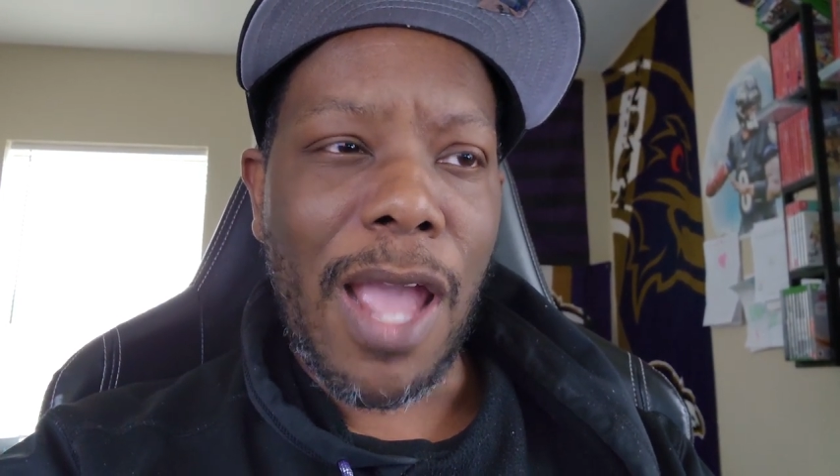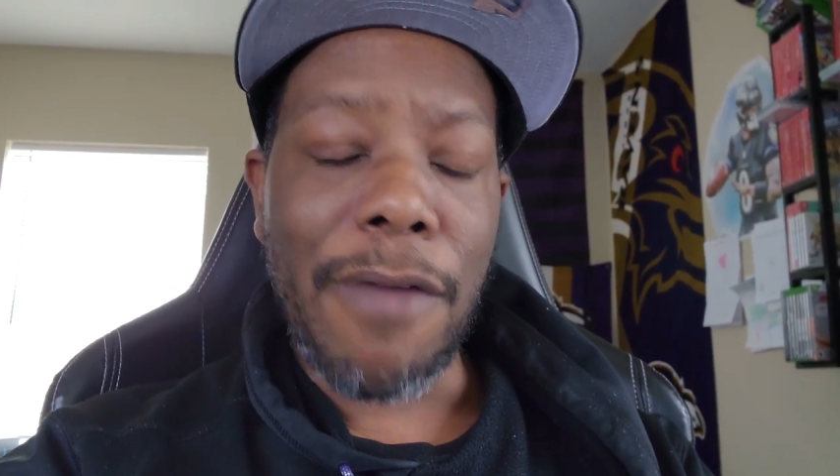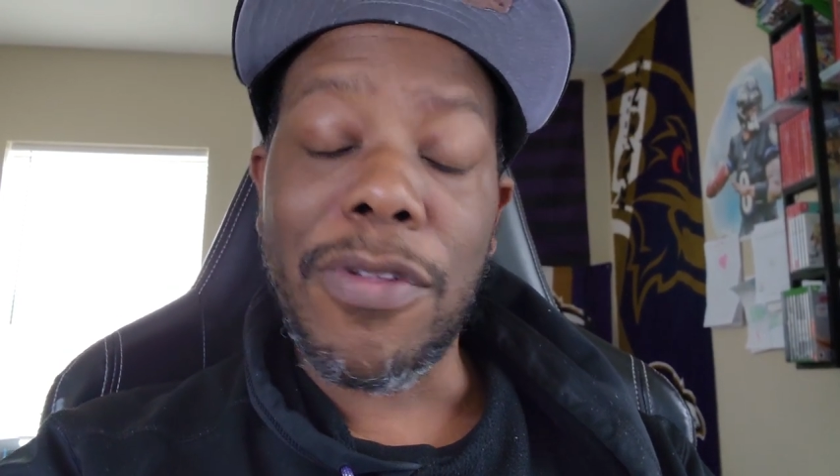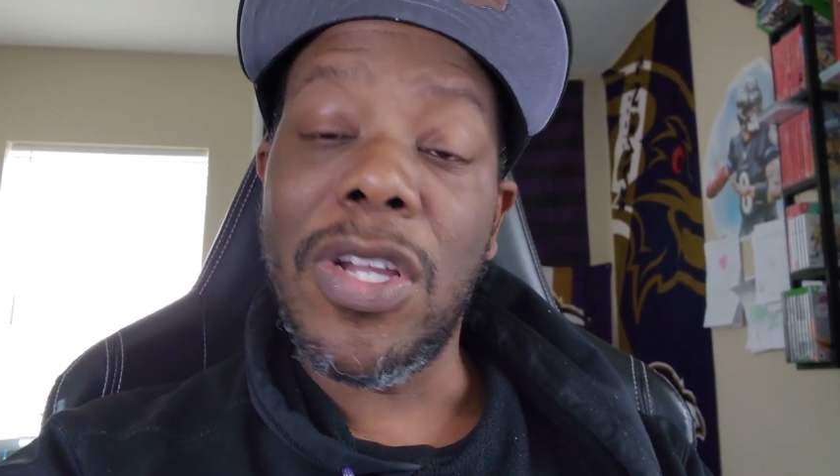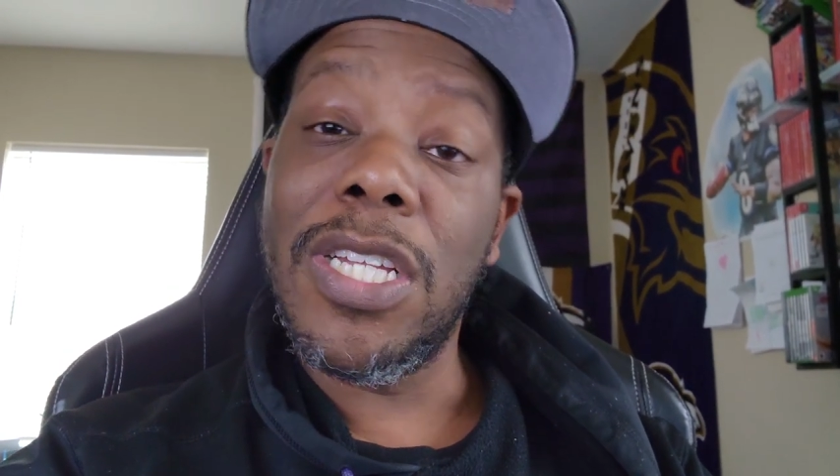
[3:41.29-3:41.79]

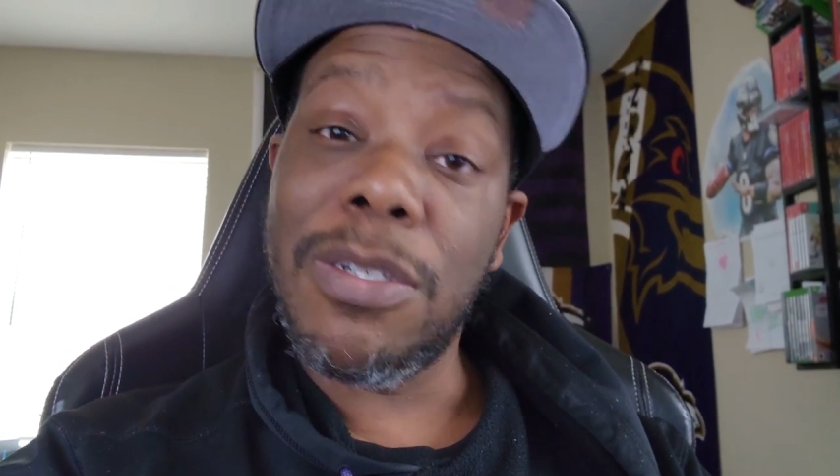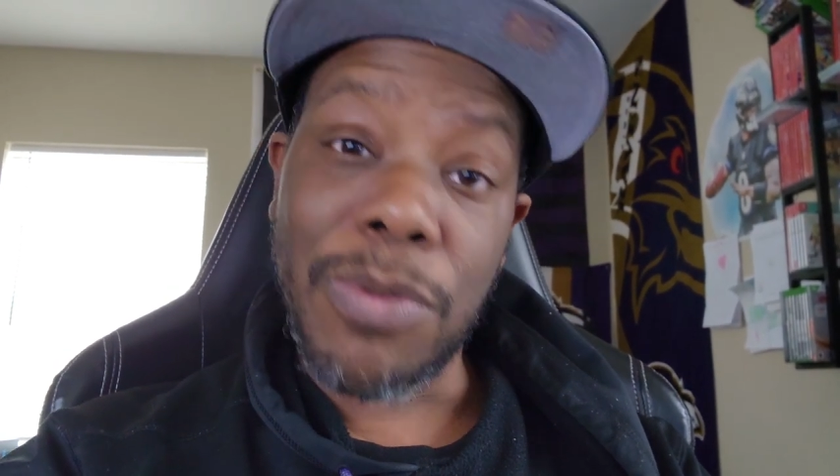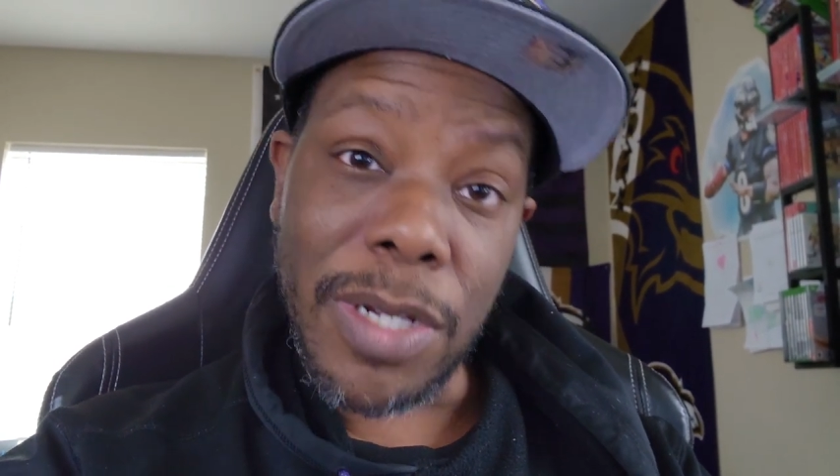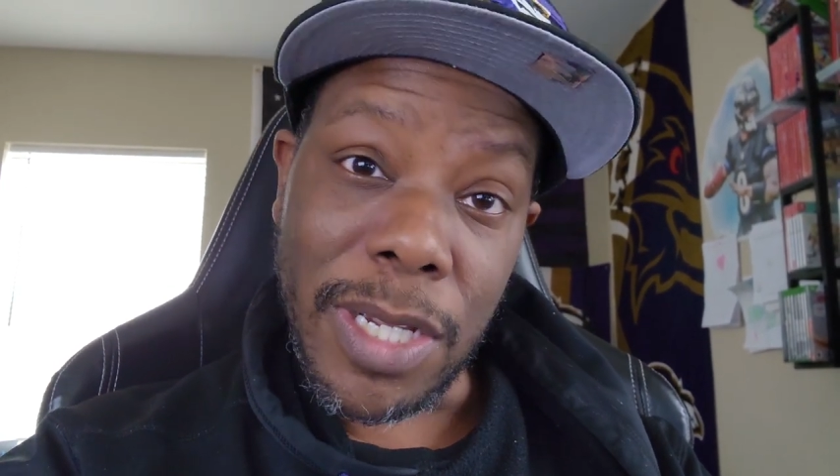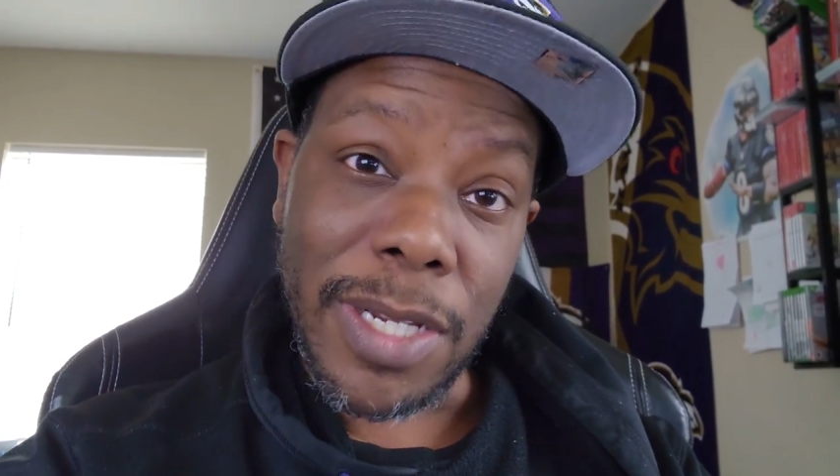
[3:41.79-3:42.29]
after
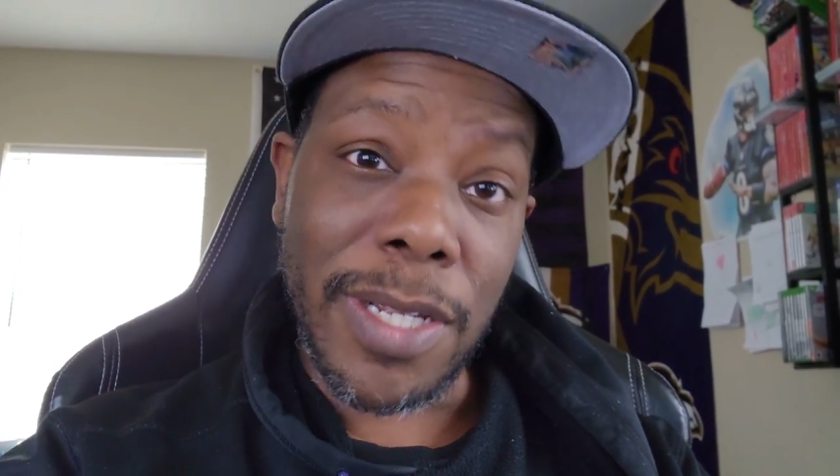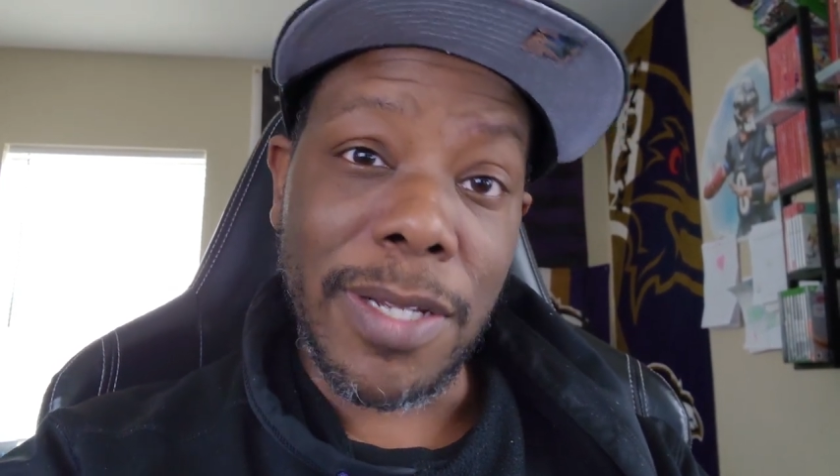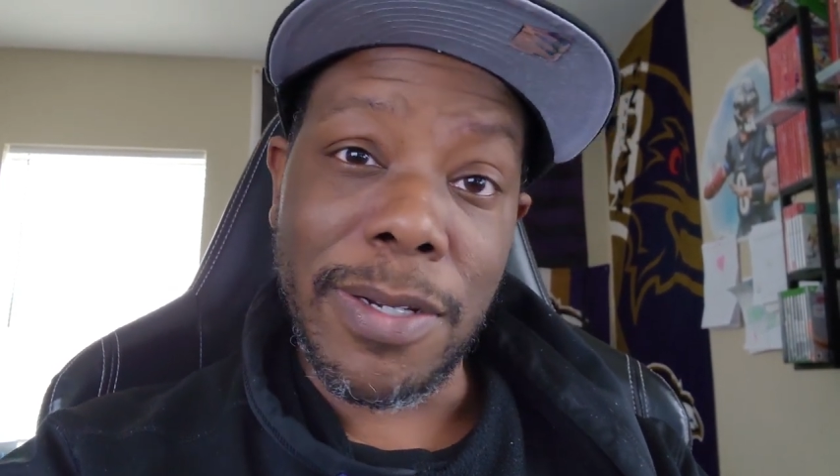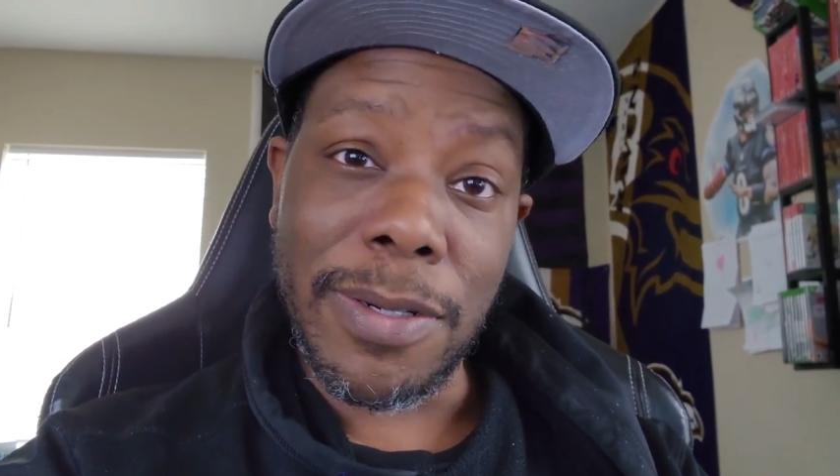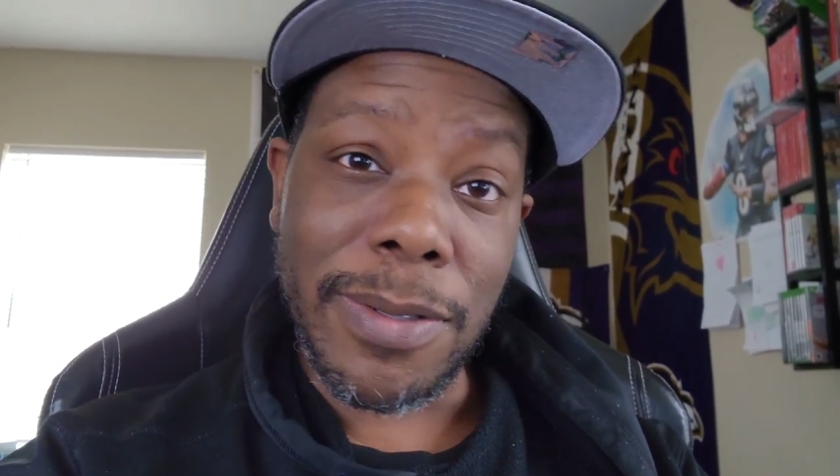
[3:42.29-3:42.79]
his rookie
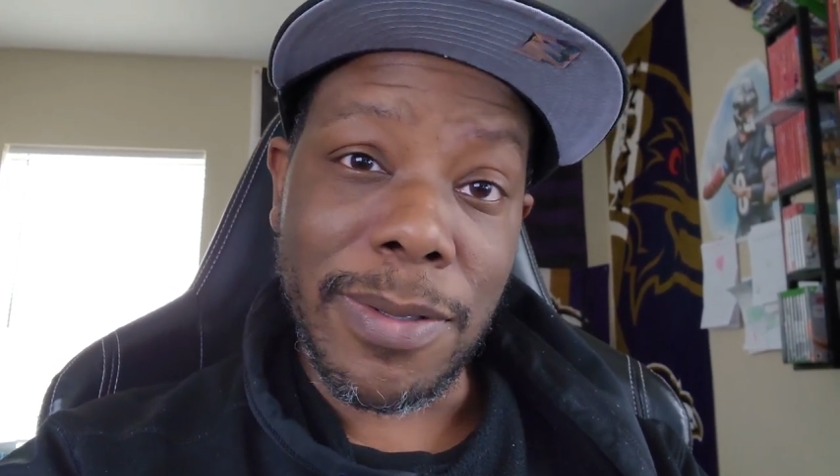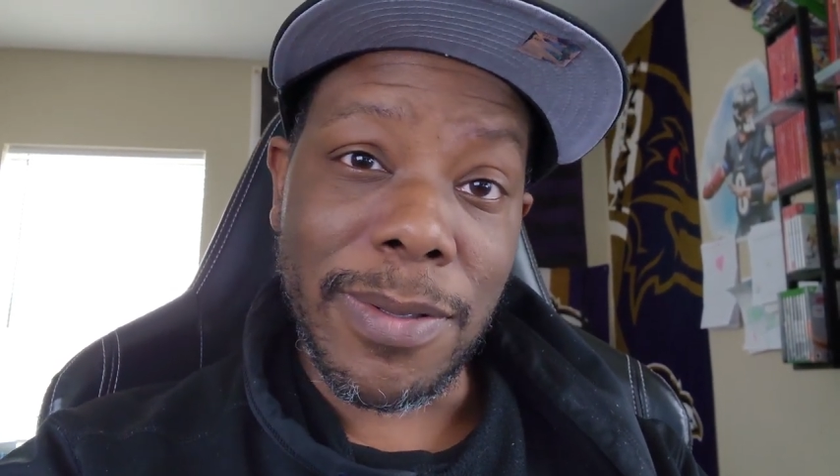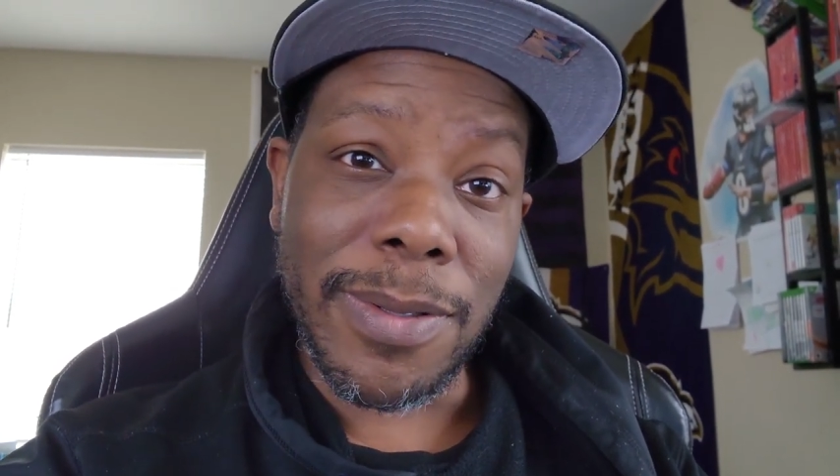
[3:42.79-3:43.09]
deal,